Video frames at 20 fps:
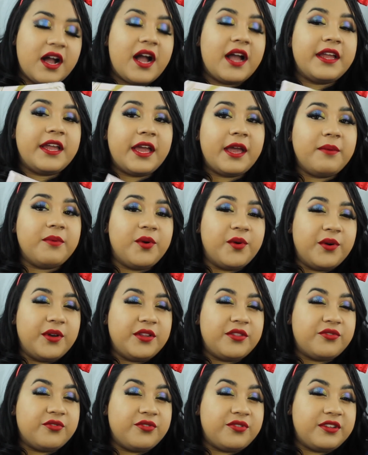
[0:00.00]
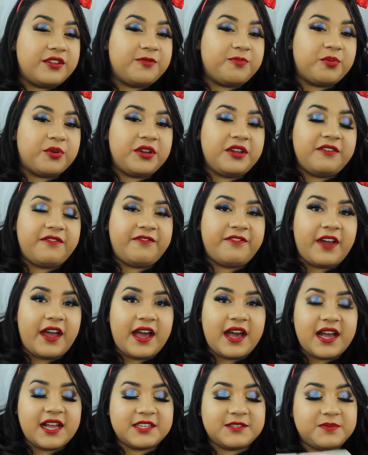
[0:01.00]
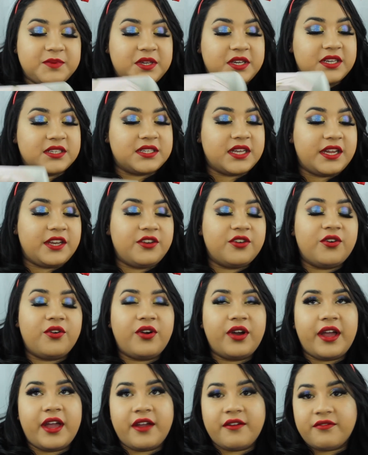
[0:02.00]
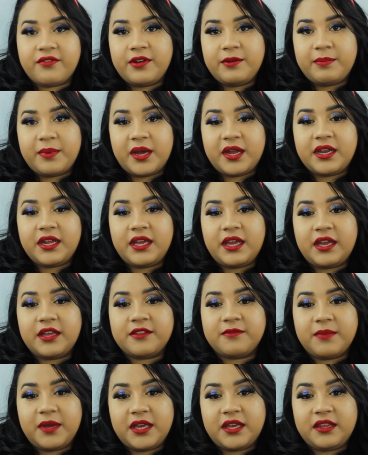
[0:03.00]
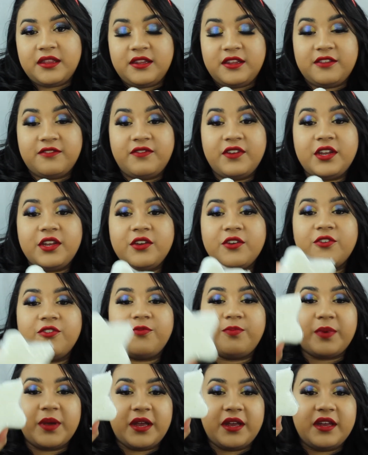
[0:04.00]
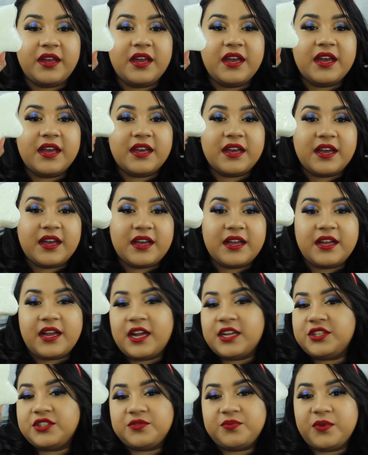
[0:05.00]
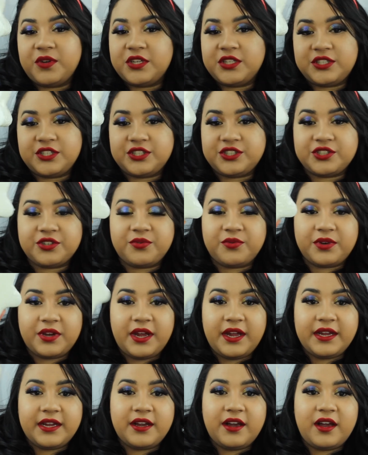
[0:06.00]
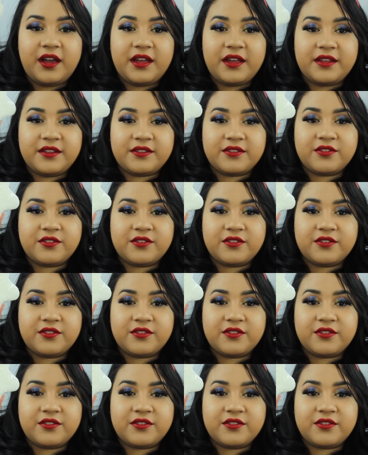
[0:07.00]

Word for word: I am going through this pretty fast because I know everybody is making these videos, but I just wanted to show what I got.